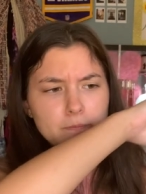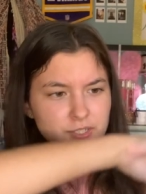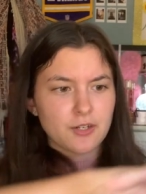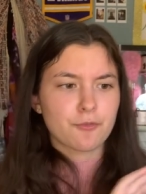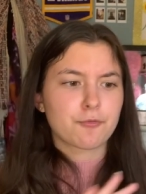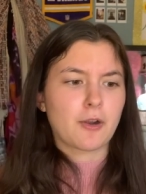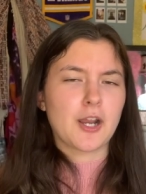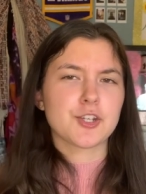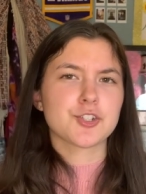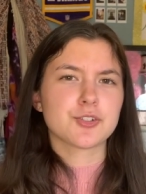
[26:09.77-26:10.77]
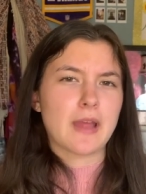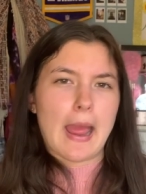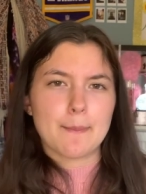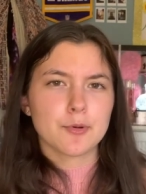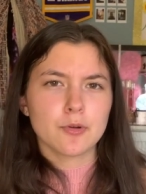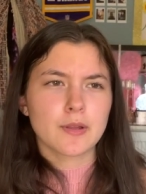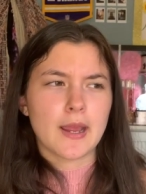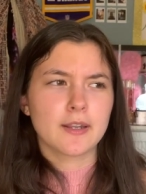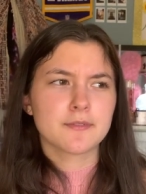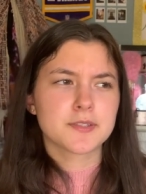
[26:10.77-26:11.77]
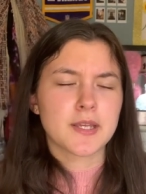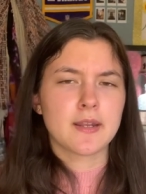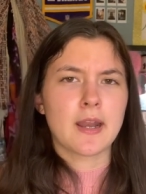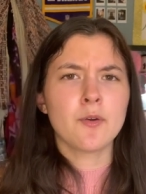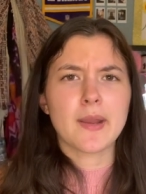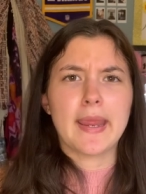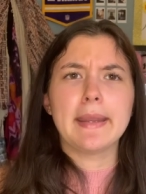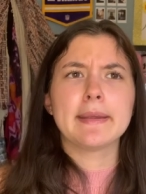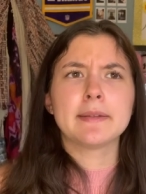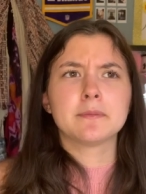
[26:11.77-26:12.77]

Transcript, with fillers: It's like a fresh apple kind of scent. I don't hate it.